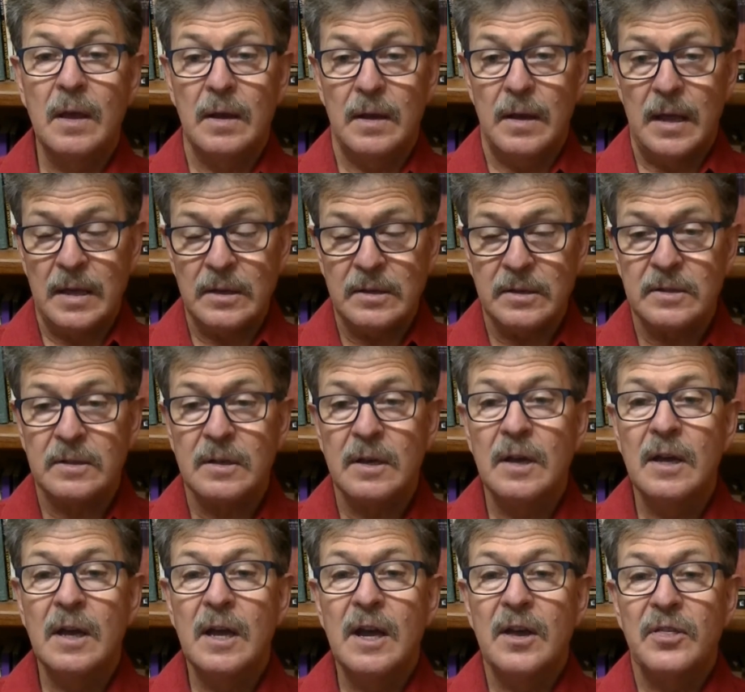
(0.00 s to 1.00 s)
Next,
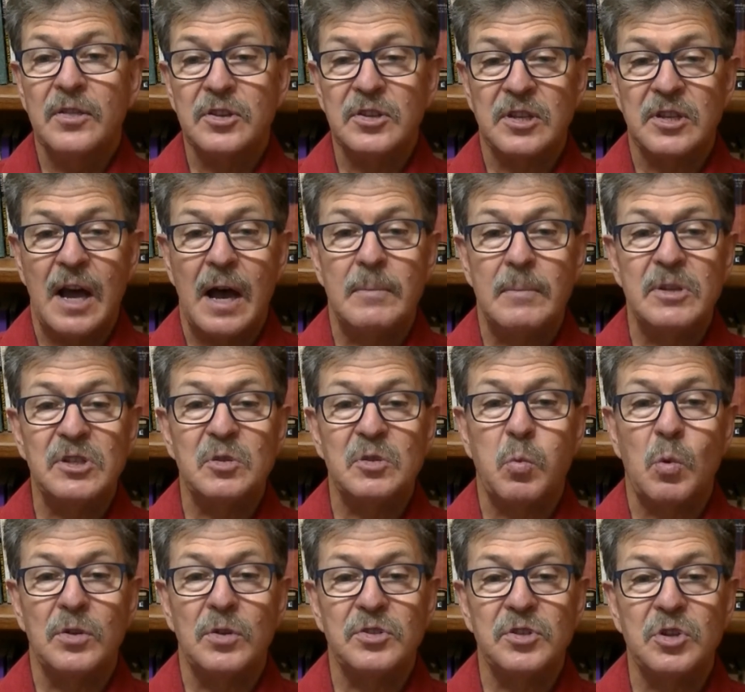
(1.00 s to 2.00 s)
the psalmist
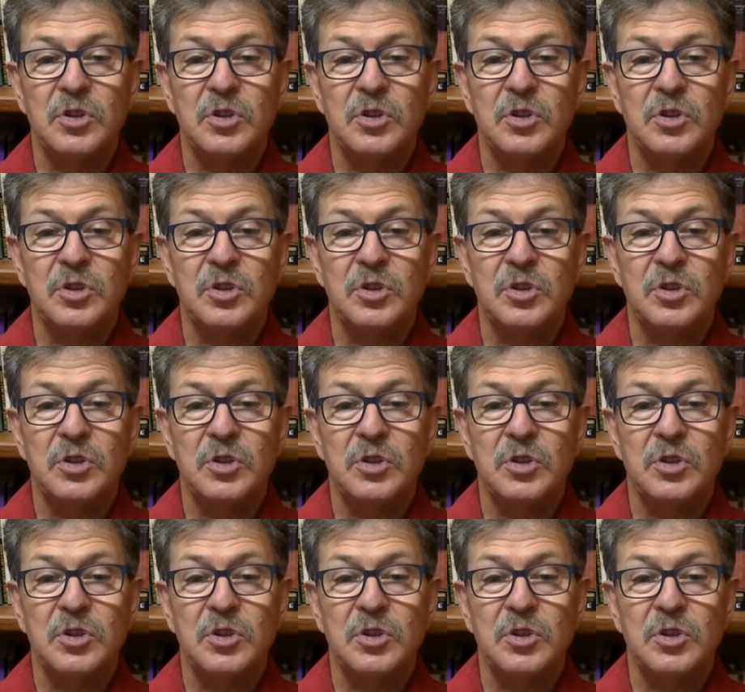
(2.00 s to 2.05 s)
wants